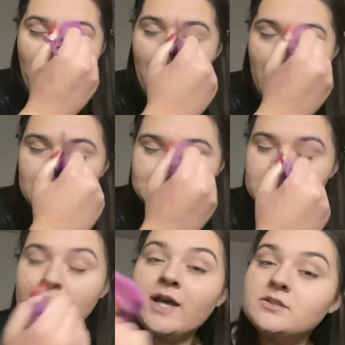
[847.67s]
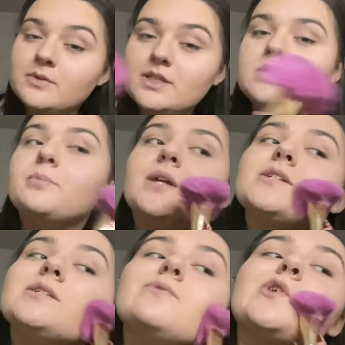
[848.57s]
And so that's what this brush
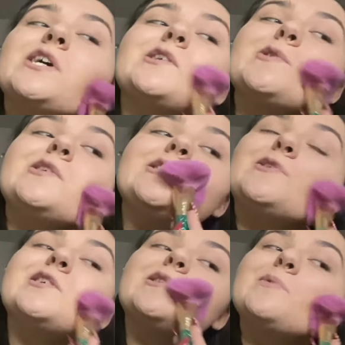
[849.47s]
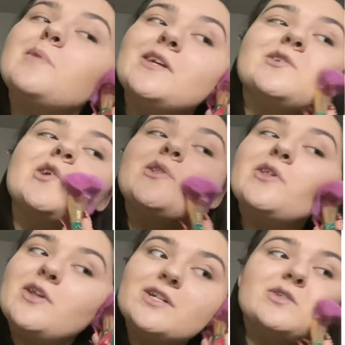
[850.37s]
is for. It's just to make sure that
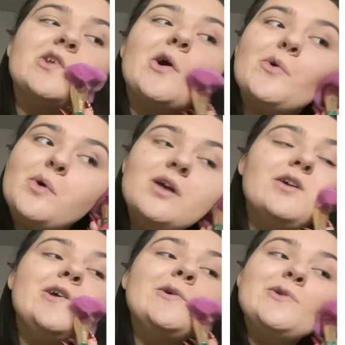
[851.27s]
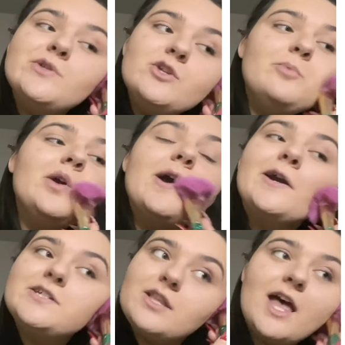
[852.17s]
there's no super
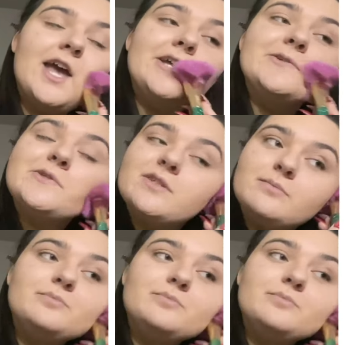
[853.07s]
harsh lines